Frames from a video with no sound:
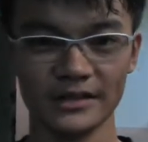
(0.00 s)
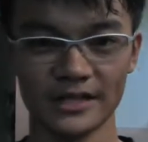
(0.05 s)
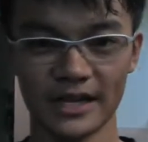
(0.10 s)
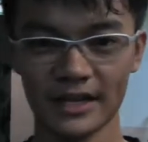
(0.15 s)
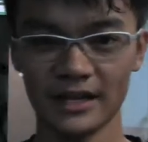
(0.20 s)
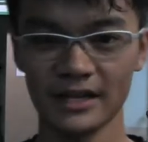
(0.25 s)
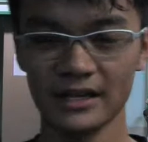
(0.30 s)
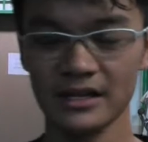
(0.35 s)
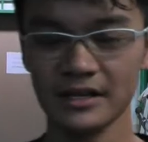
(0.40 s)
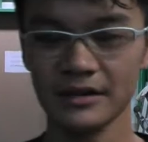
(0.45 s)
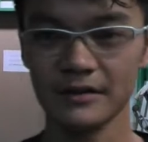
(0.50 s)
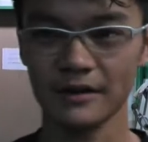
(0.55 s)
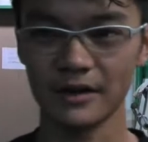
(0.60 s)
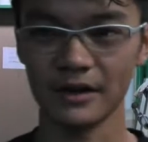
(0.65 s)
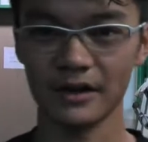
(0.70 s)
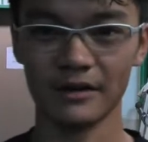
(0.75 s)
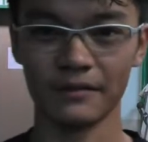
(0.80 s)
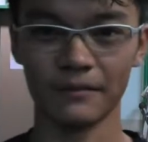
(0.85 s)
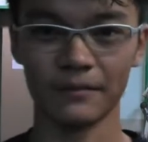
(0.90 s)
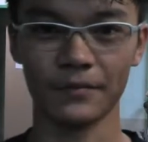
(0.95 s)
Secondly,
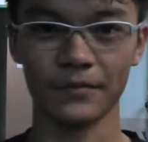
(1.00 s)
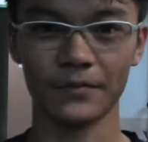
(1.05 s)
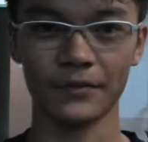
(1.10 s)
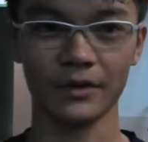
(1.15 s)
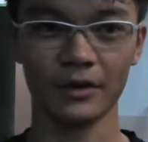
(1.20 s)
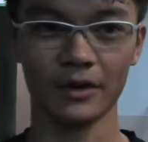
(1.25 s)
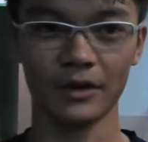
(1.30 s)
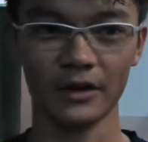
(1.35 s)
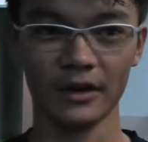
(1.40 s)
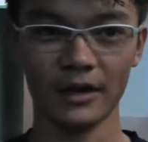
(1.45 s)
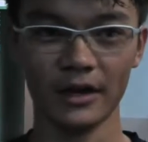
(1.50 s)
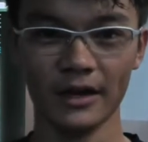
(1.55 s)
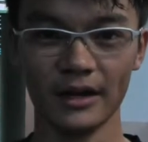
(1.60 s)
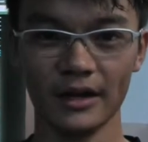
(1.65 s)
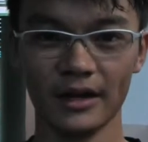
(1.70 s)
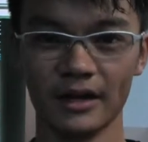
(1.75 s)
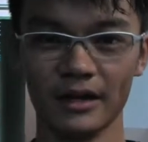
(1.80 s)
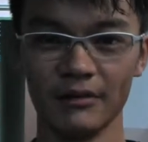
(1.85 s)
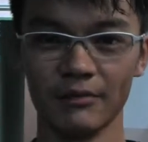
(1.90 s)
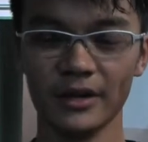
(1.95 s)

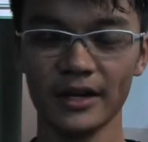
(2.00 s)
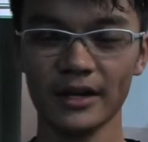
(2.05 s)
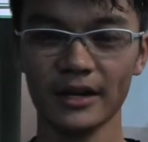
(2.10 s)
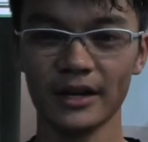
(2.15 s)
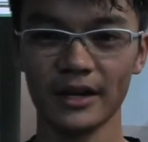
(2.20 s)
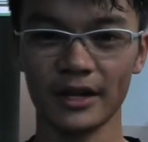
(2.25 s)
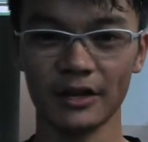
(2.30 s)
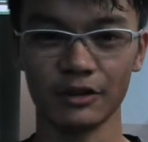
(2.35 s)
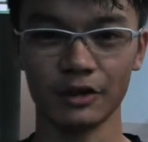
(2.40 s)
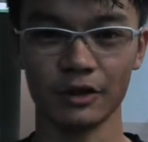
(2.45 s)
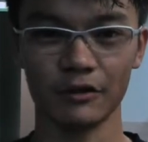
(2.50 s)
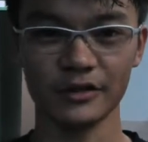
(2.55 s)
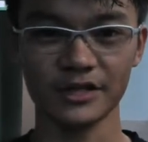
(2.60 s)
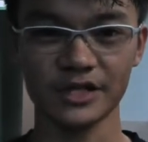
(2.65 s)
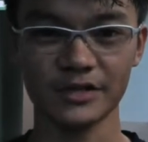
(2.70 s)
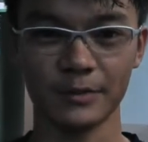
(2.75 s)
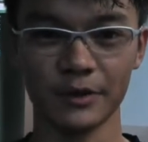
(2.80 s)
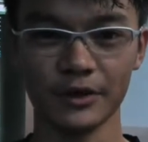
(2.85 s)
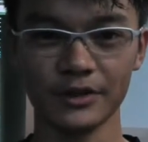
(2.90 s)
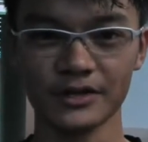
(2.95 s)
being an
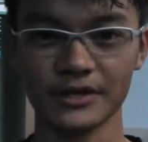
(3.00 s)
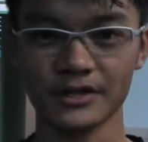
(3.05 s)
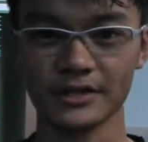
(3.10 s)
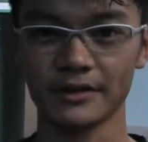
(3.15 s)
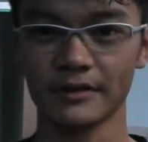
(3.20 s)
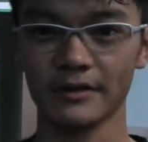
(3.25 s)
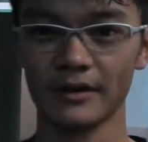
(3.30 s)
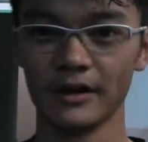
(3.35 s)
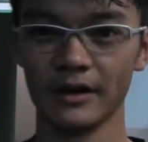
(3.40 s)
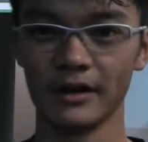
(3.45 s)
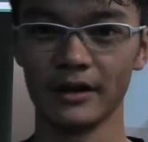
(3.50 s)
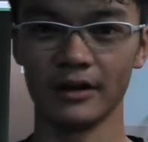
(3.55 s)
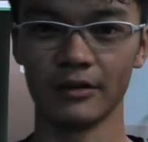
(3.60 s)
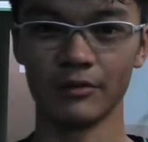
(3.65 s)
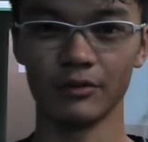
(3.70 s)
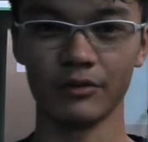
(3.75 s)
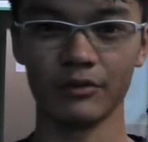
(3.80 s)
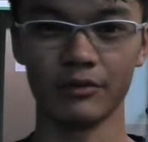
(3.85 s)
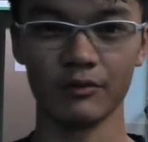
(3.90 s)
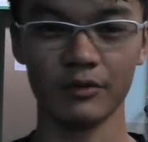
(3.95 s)
endurance sport,
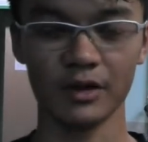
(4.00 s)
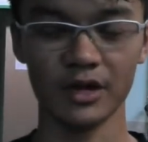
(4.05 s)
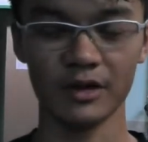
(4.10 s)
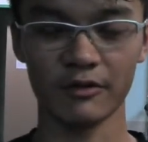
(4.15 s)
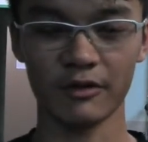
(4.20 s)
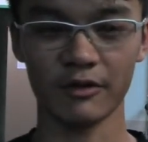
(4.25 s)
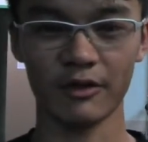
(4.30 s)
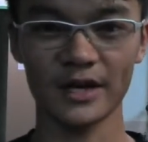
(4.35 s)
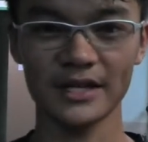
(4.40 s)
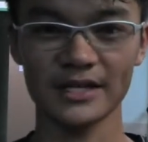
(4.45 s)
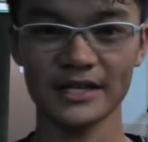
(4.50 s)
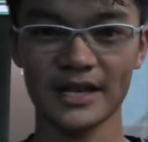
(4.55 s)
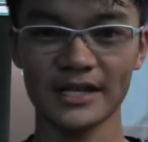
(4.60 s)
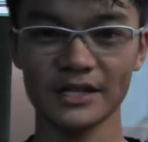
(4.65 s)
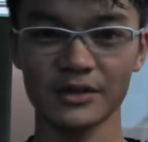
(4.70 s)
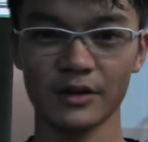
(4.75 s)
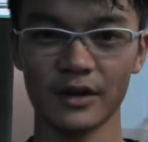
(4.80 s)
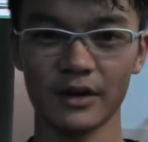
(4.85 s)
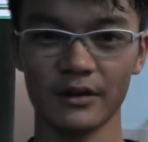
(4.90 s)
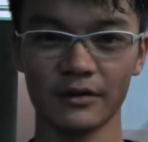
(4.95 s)
it requires
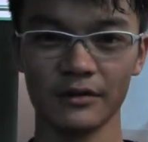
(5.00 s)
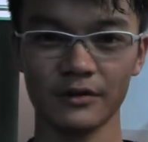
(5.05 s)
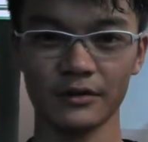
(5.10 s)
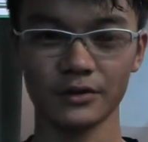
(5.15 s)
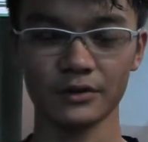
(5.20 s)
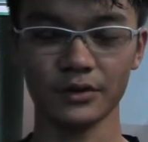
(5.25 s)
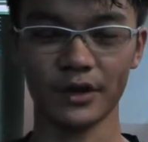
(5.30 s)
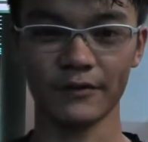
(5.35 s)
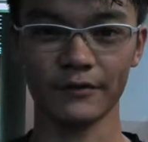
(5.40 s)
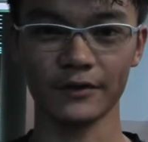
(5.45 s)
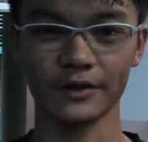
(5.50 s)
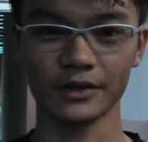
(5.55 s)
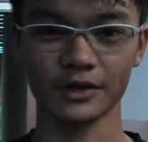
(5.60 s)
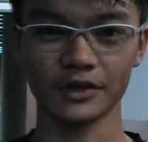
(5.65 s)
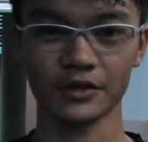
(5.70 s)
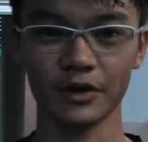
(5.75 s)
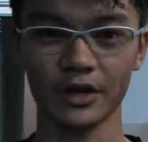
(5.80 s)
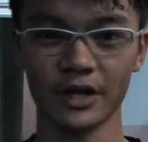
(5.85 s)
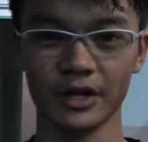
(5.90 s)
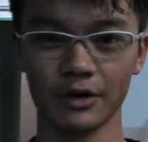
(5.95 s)
us to have a
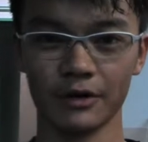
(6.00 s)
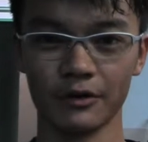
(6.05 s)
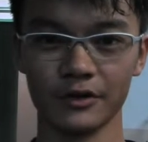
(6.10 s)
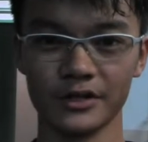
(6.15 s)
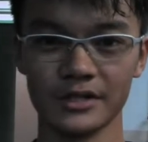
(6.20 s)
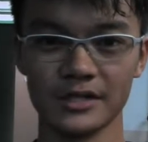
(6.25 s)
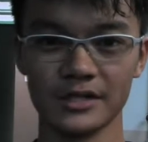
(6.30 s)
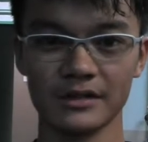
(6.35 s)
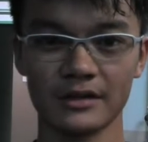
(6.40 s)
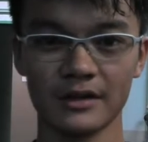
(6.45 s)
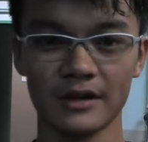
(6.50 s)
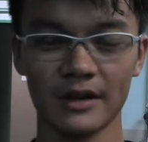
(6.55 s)
strong endurance.